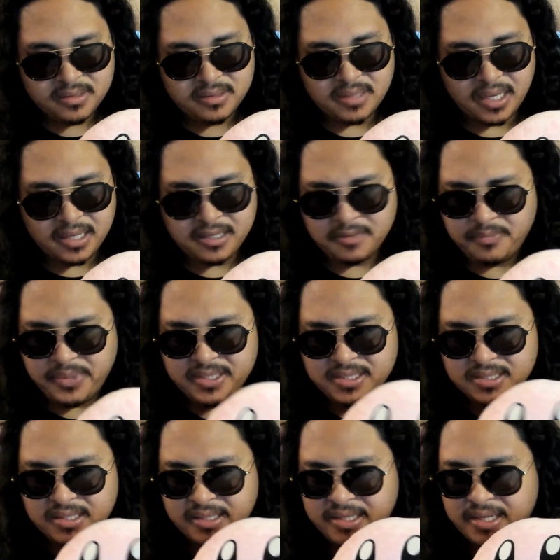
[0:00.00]
I could be
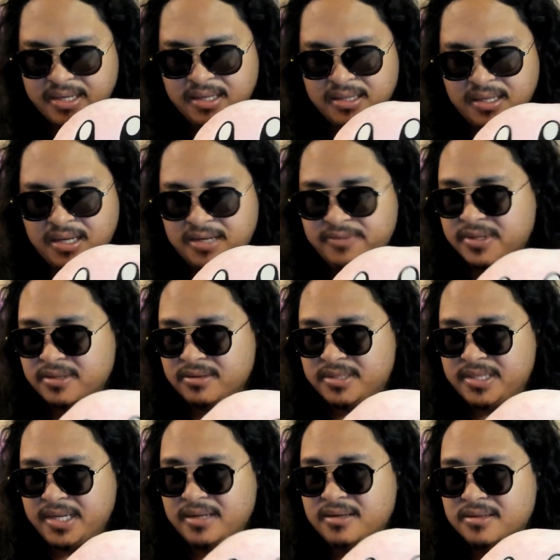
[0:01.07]
just like a lot of other
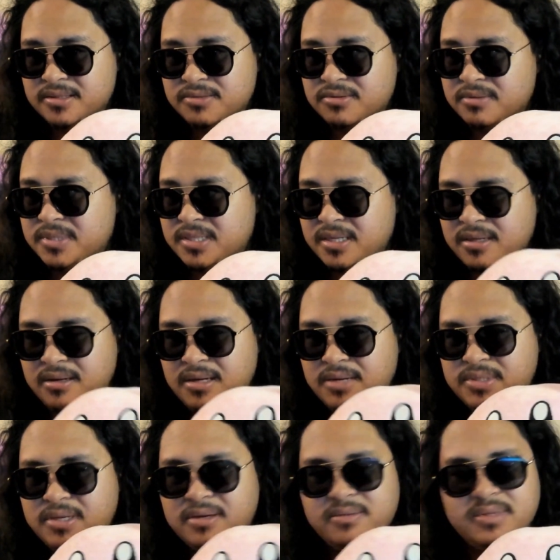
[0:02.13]
channels, where I'm just like, oh,
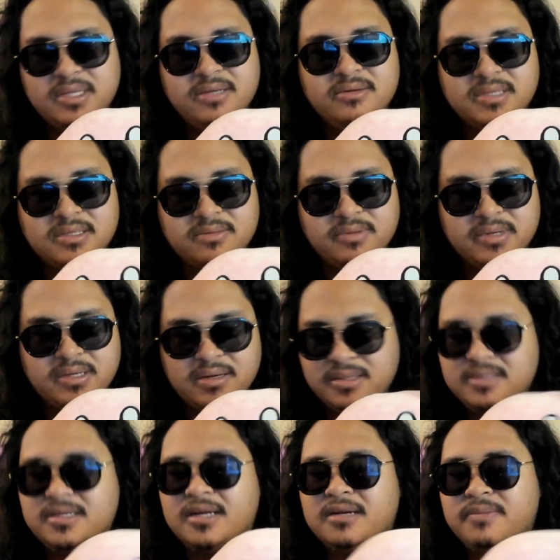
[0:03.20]
what's going on with the news this week? Oh,
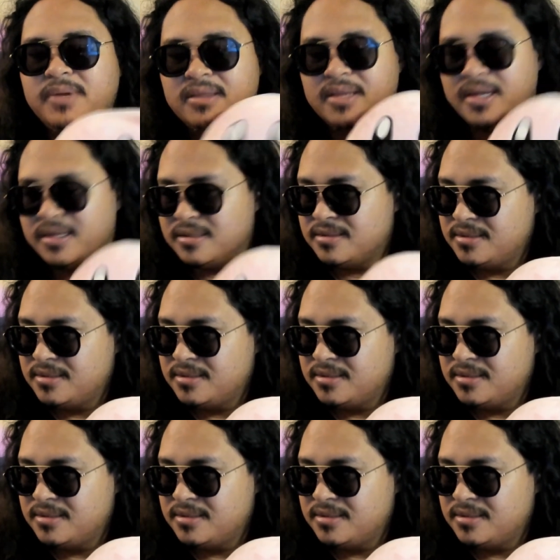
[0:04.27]
let's talk about that.